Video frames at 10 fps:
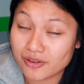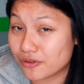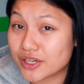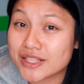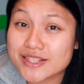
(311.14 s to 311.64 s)

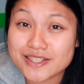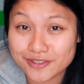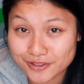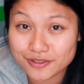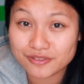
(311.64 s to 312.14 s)
very easy is
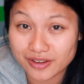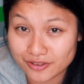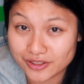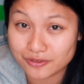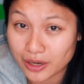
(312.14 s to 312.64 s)
not the
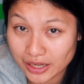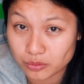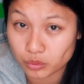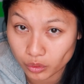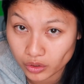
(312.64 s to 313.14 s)
very right
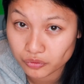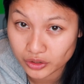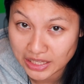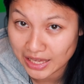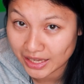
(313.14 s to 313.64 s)
word
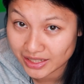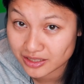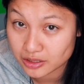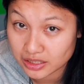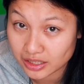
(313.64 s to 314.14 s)
for
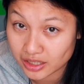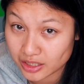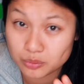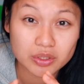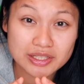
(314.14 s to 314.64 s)
that. Uh,
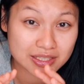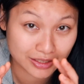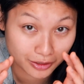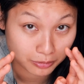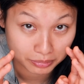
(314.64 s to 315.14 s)
it will
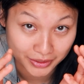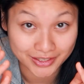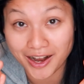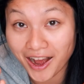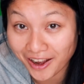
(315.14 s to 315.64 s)
still
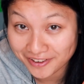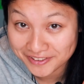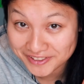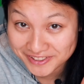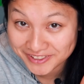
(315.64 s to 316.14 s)
be
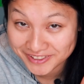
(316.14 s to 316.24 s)
hard,